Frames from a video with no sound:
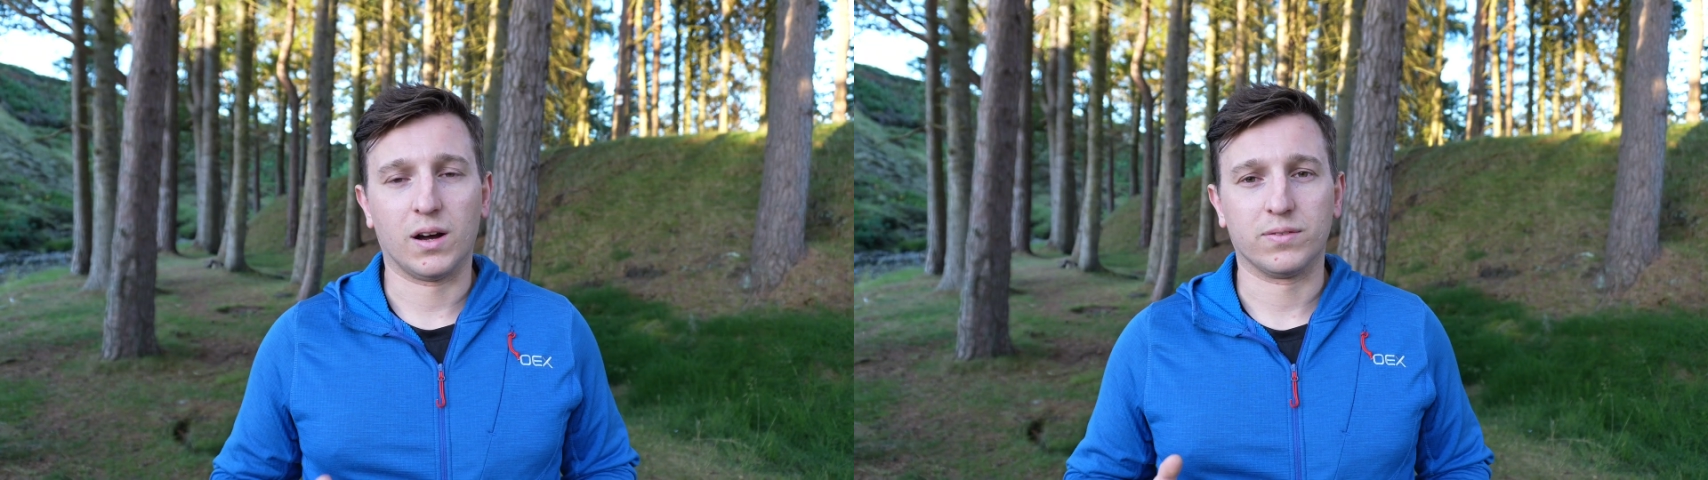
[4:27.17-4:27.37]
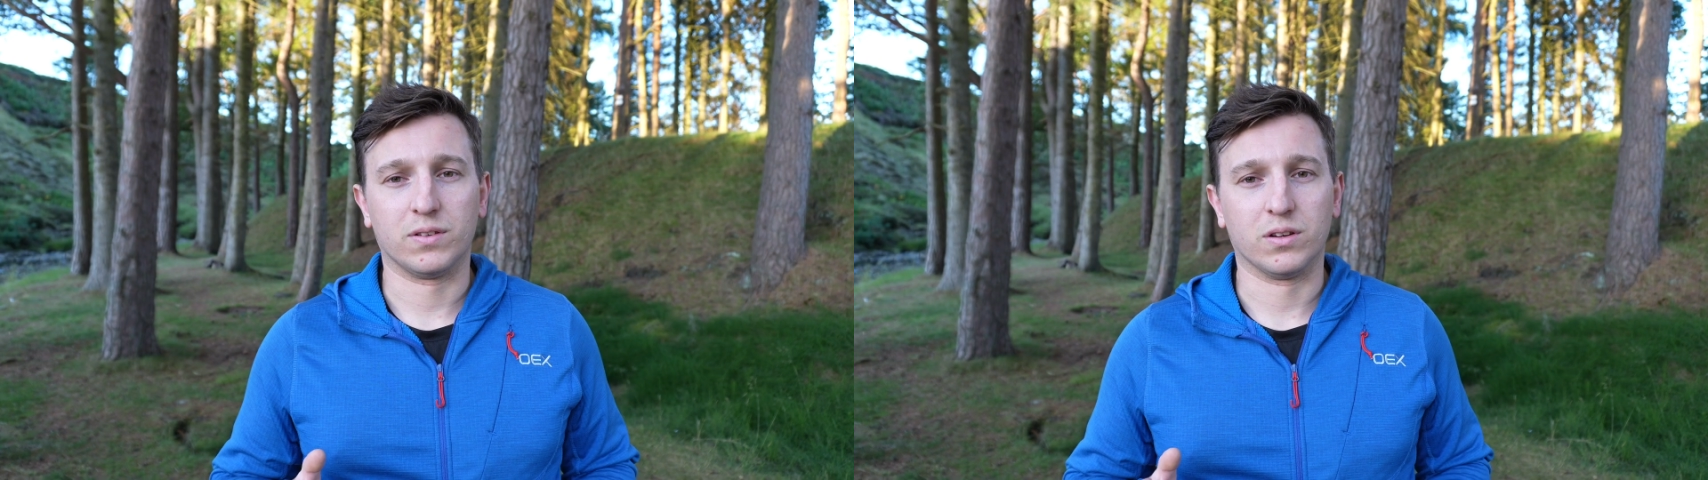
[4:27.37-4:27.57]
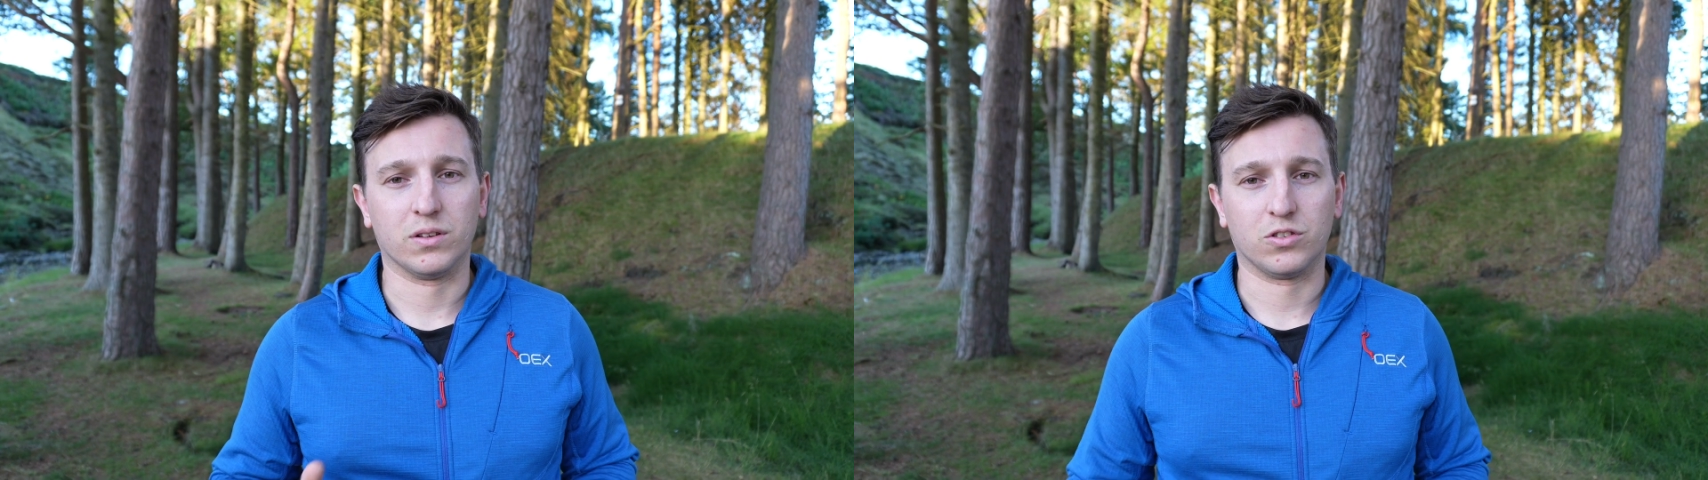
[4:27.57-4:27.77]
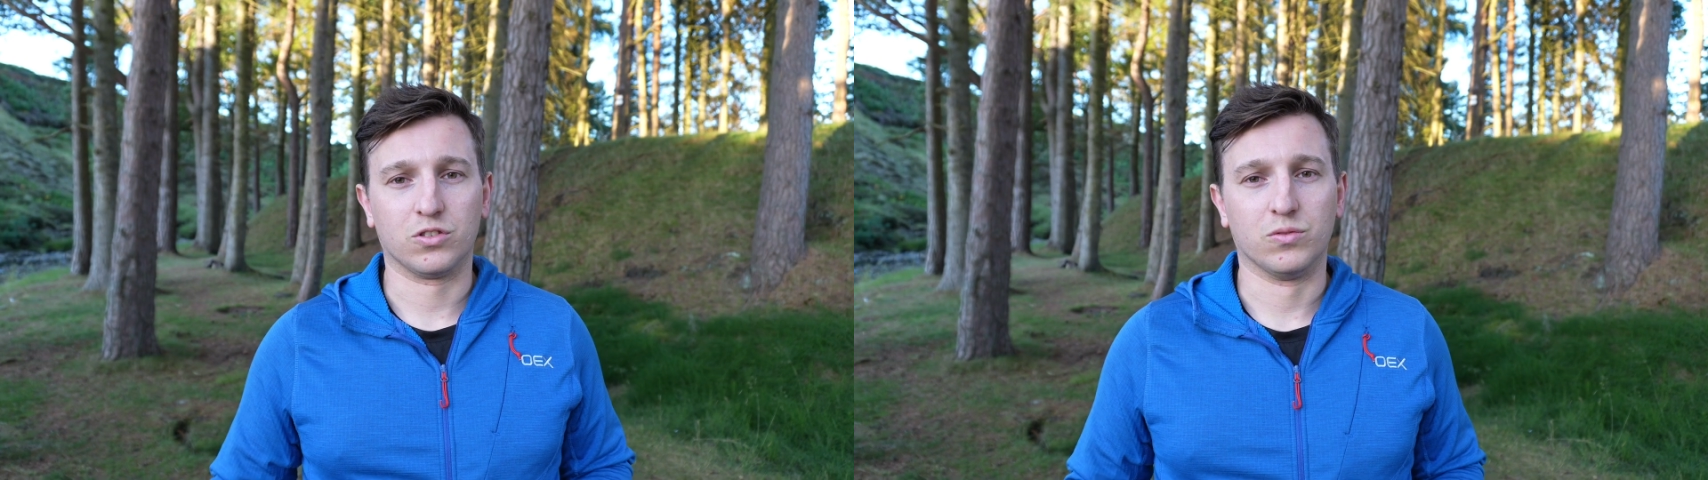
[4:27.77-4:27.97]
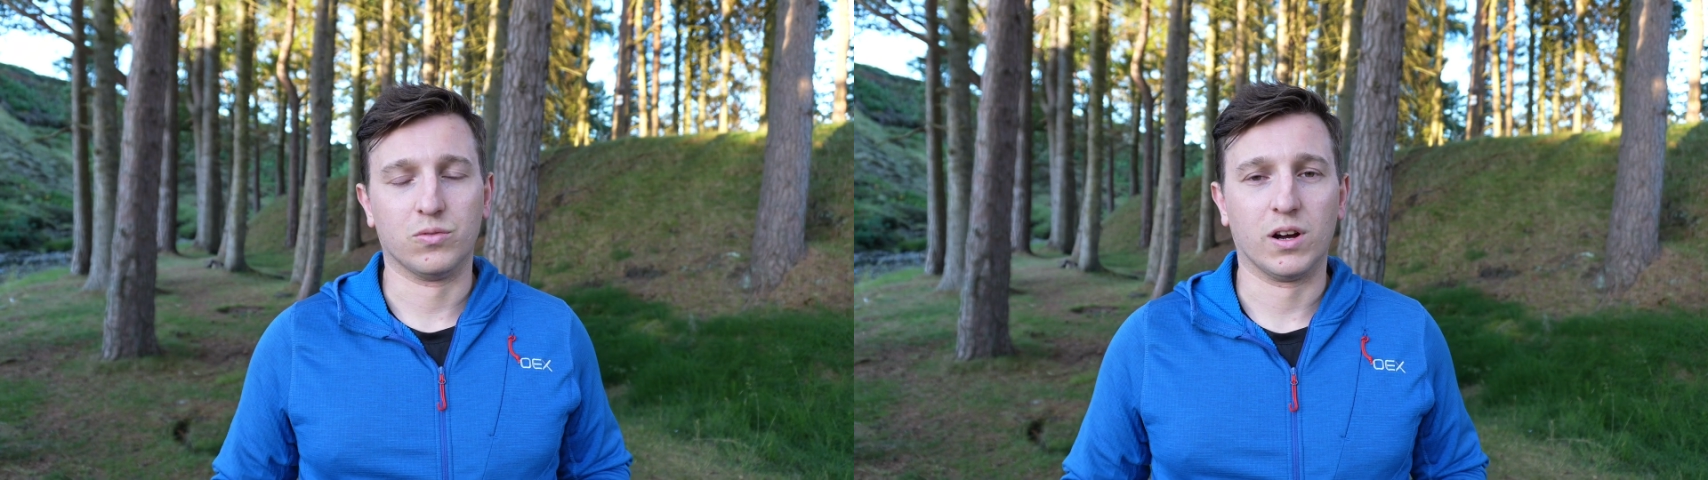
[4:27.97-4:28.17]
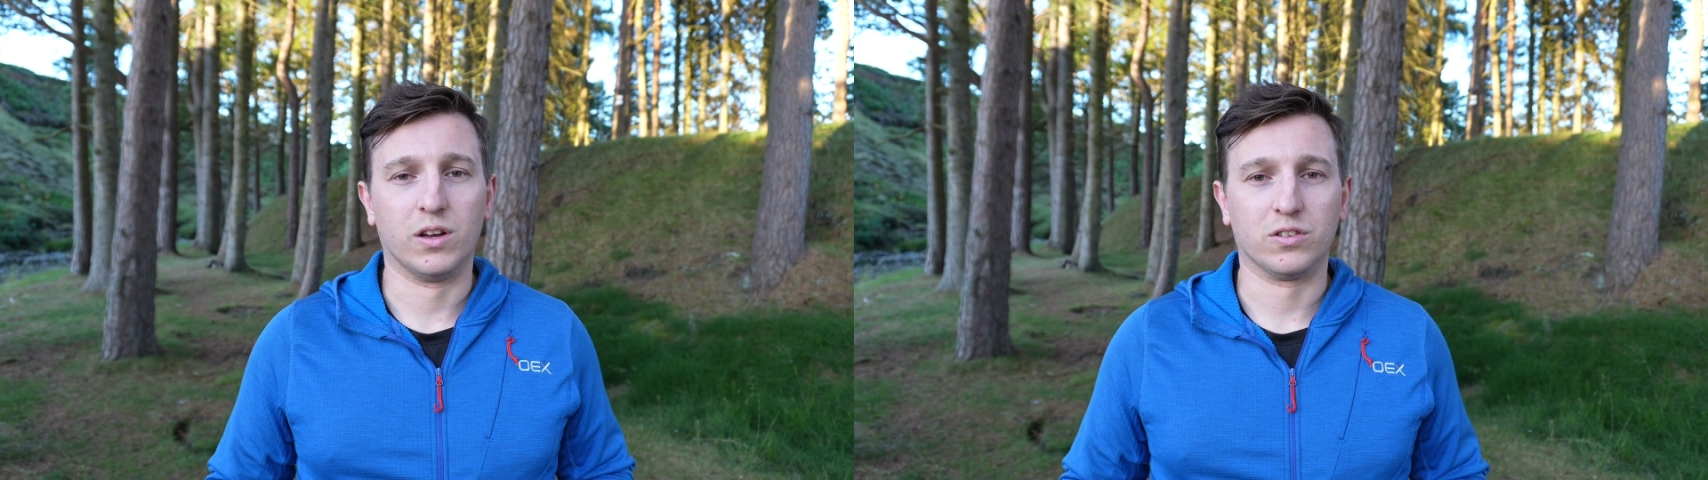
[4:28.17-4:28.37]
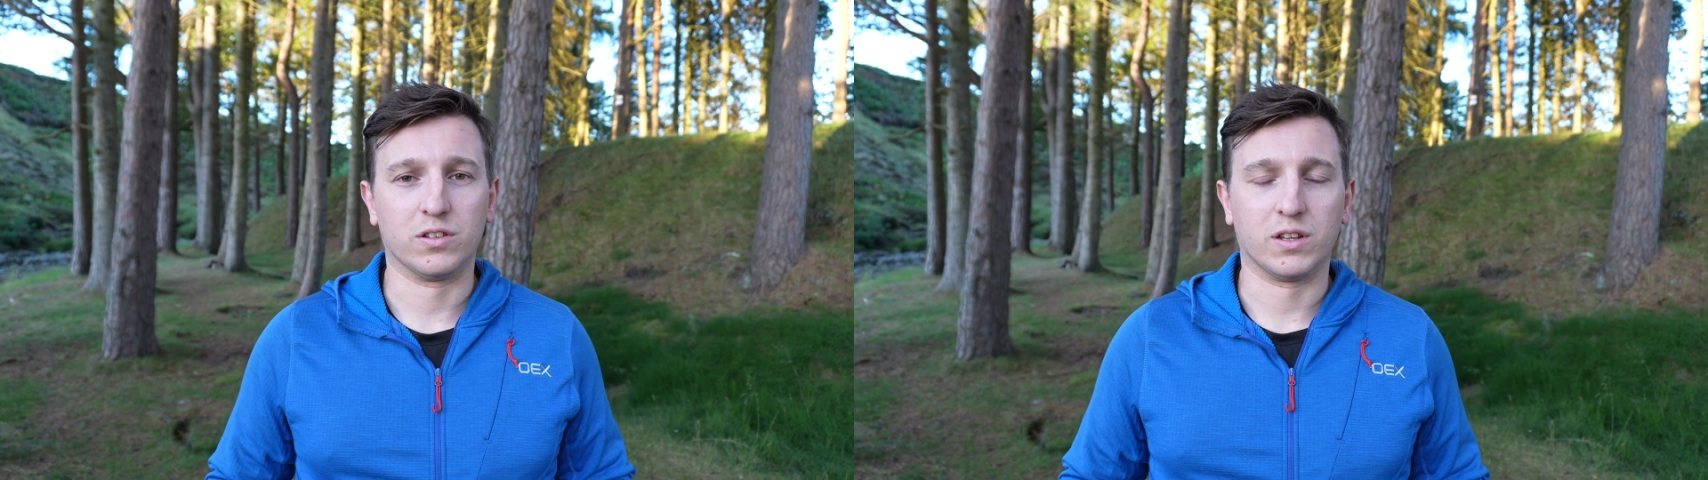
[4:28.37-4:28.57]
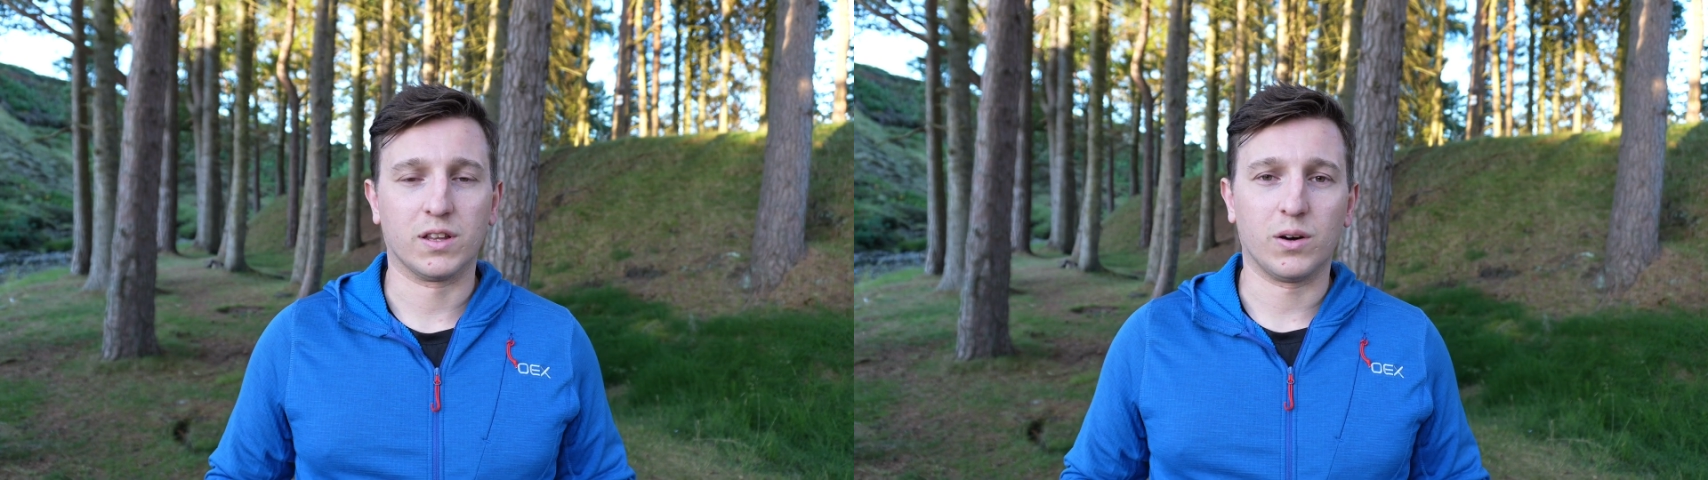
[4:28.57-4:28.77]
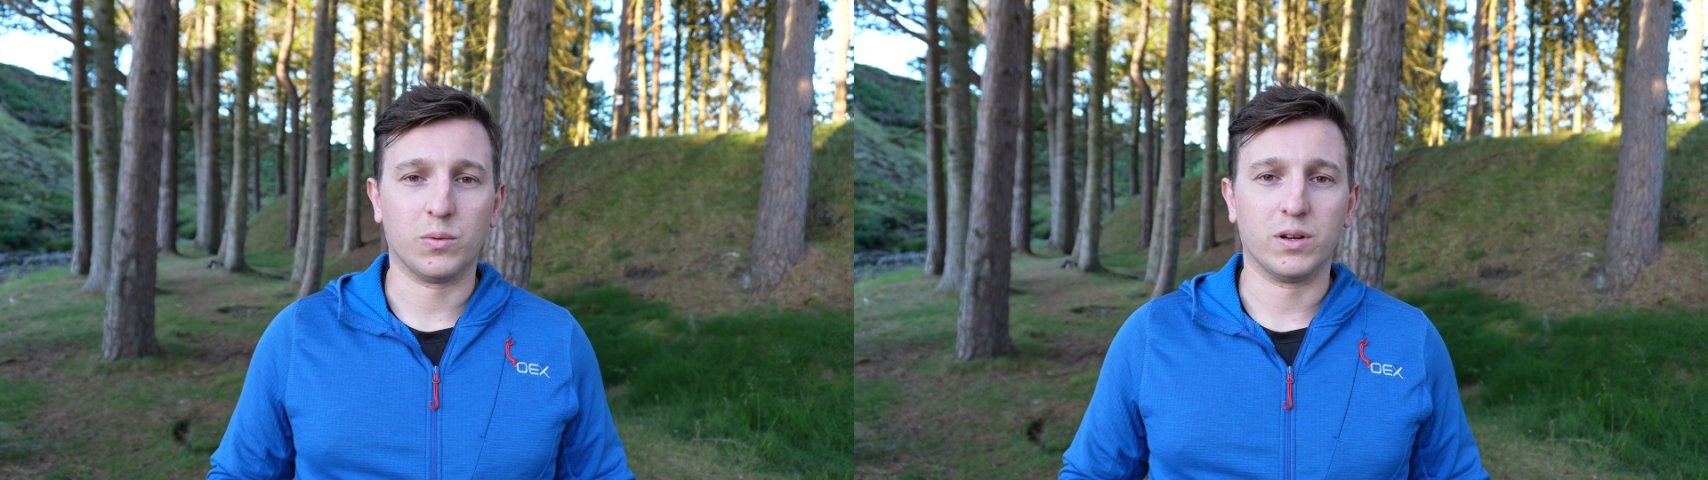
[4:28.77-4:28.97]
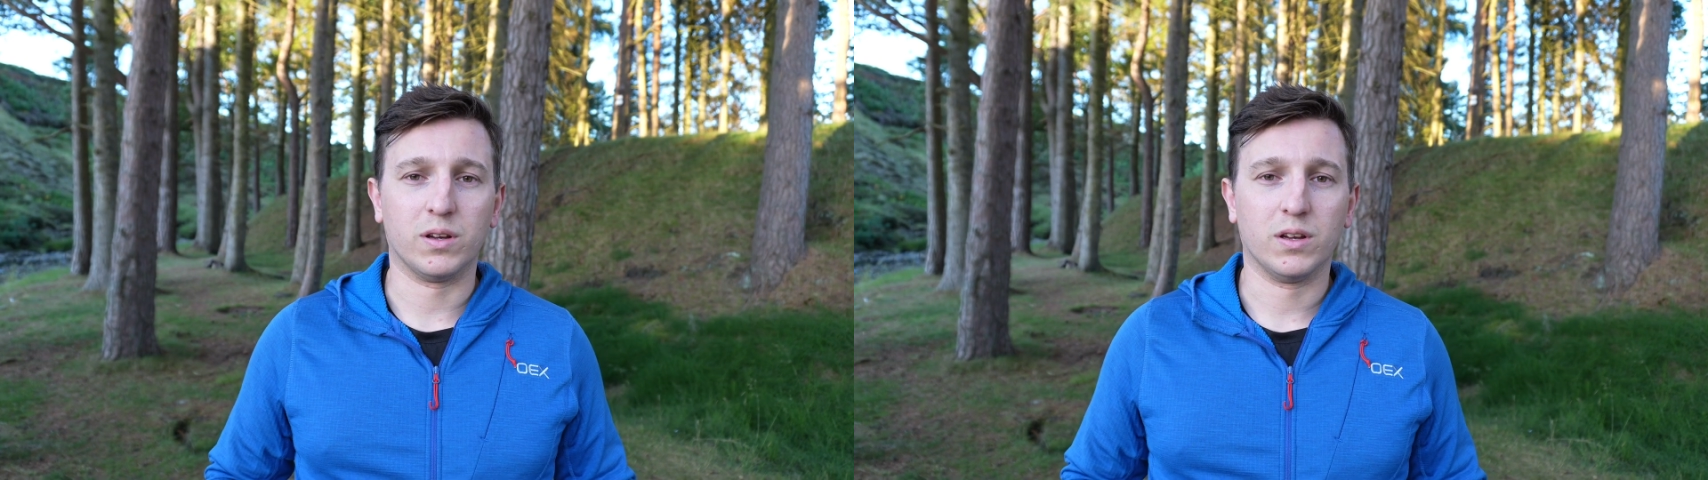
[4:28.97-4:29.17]
after sunrise, and then that
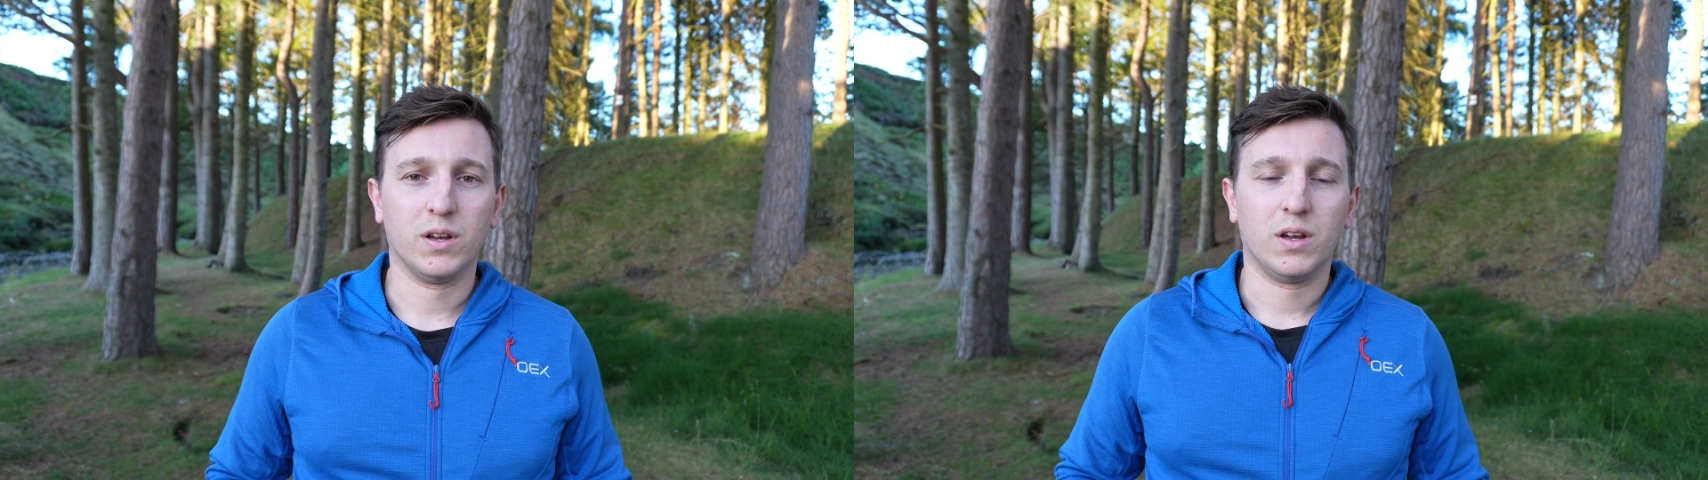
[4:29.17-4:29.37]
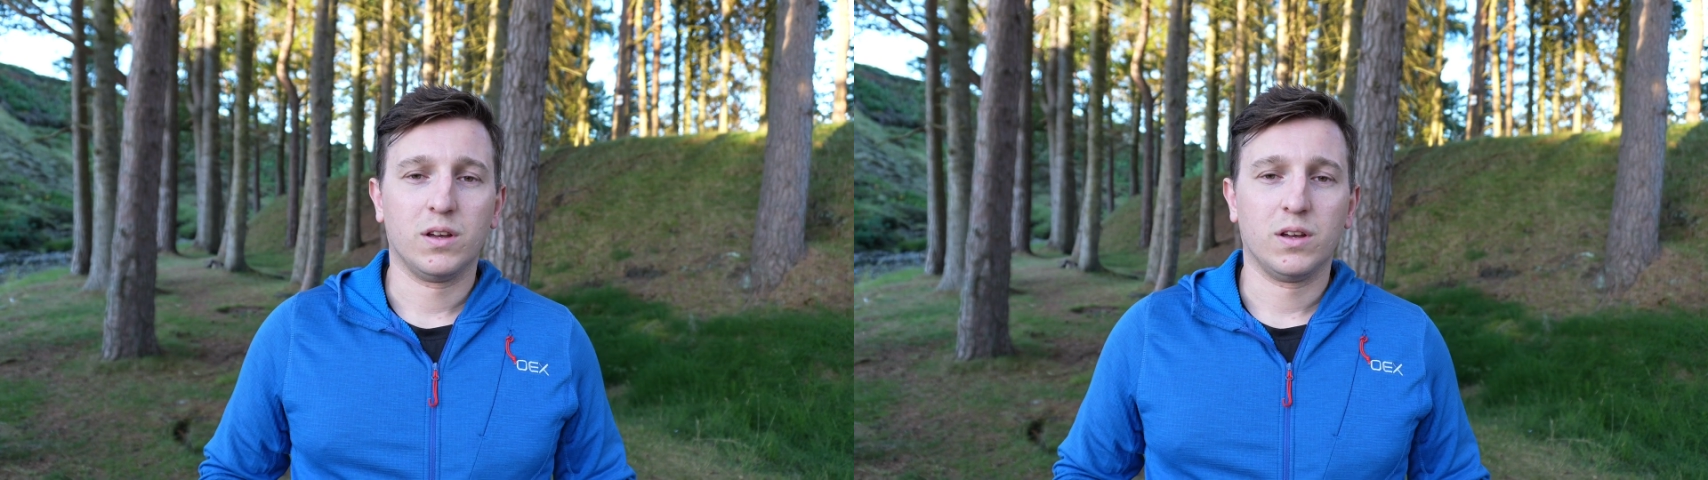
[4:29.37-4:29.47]
way